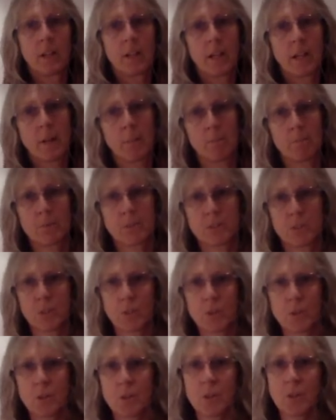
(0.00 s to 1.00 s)
hip
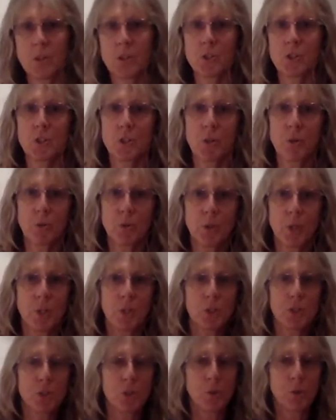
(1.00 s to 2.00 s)
to shoulder,
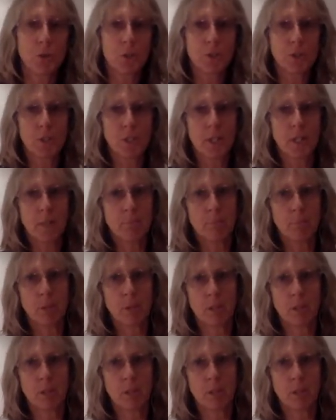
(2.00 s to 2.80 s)
shoulder to hip,